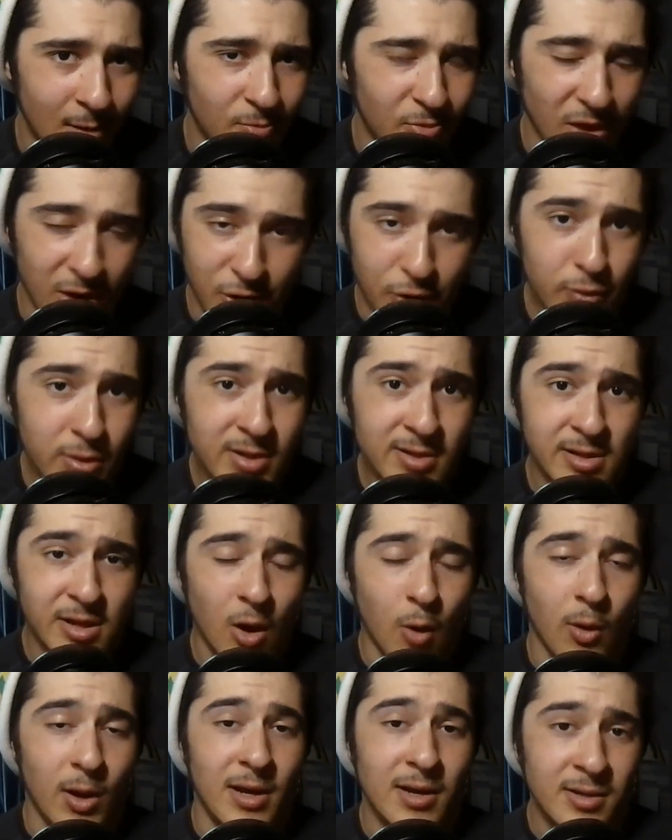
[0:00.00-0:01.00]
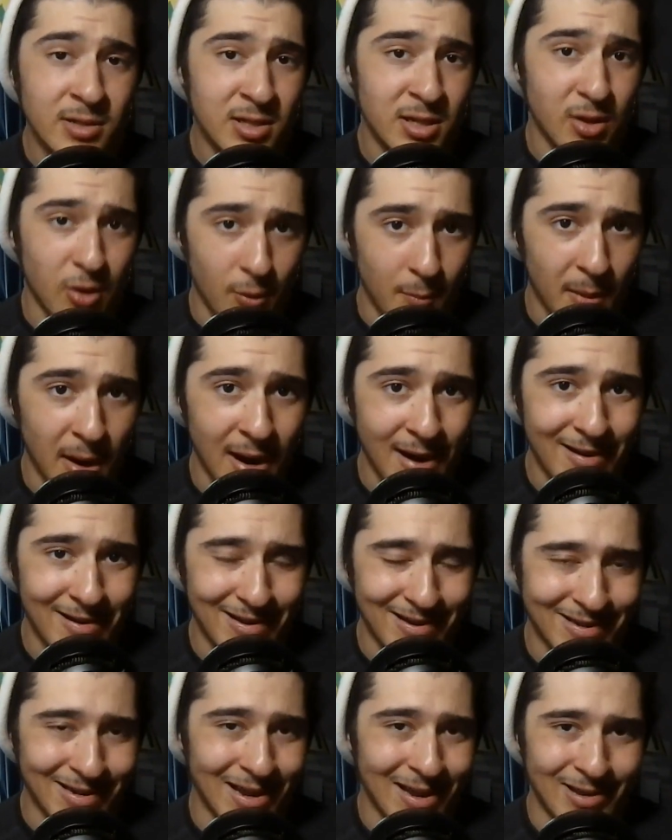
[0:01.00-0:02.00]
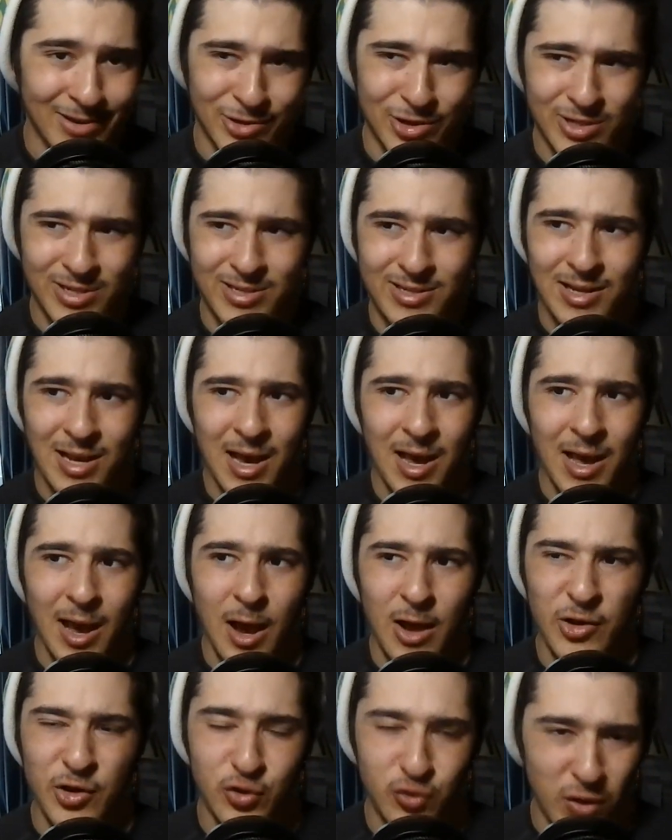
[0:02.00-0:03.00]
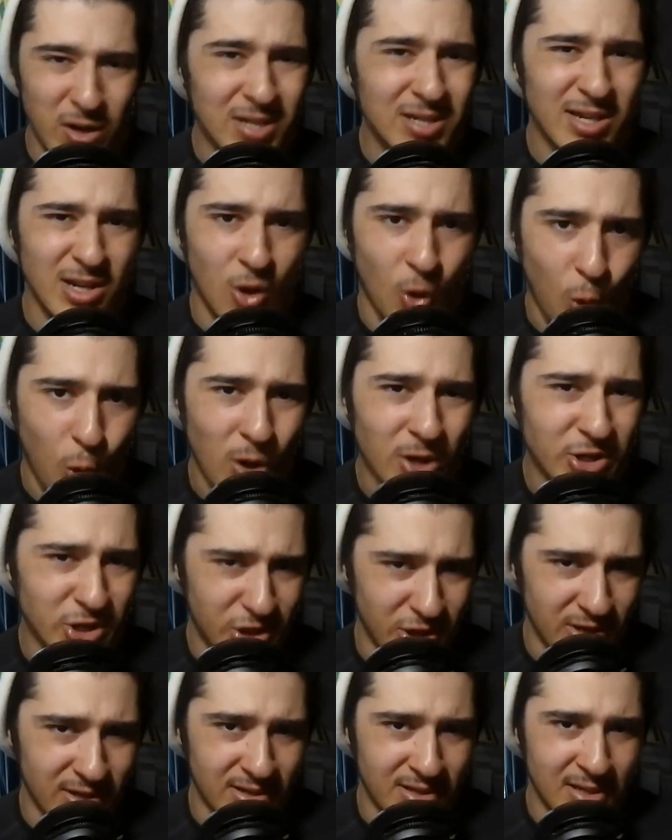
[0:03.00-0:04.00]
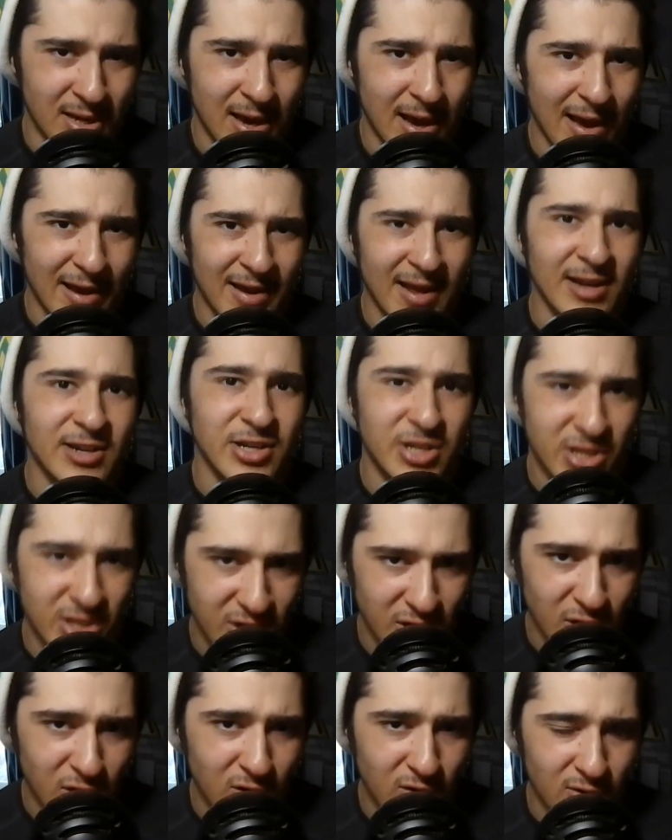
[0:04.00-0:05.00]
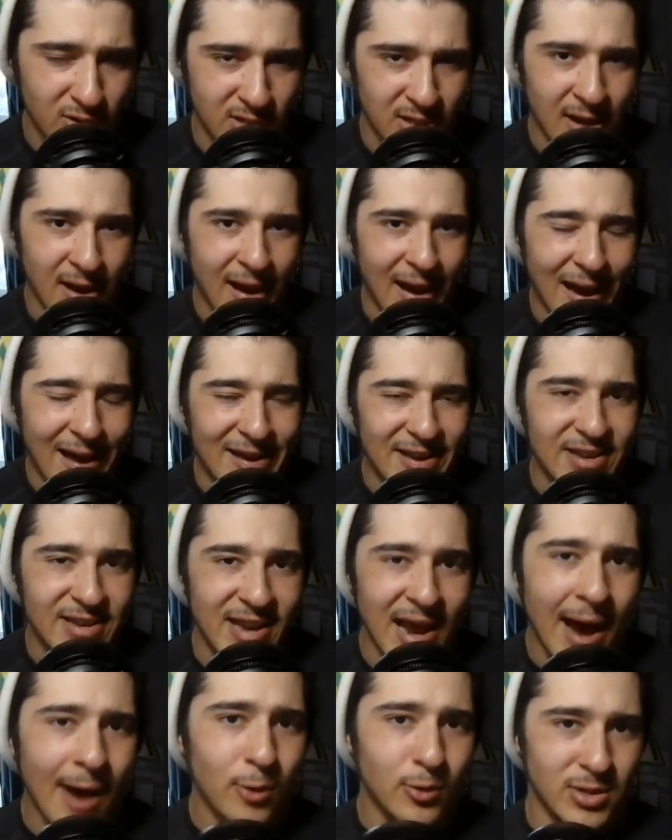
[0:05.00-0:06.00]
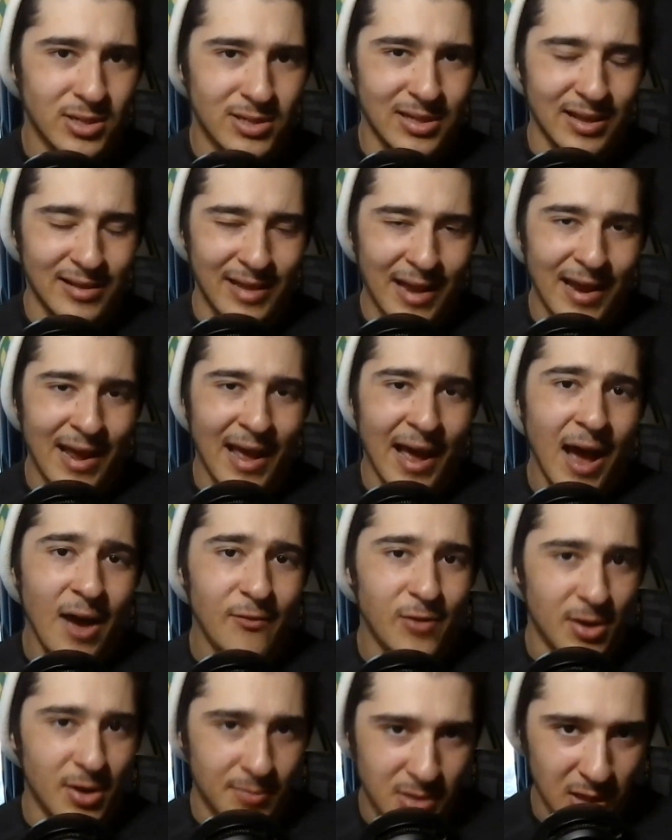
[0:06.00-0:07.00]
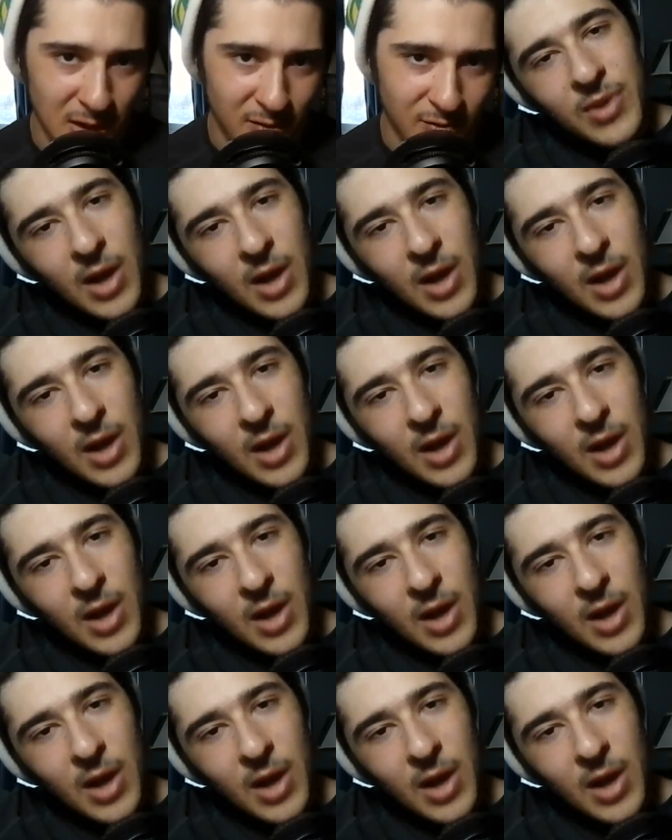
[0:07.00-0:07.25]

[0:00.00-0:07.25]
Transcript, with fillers: then you need to go into their mind and, and just address the questions and concerns and doubts that they have in themselves.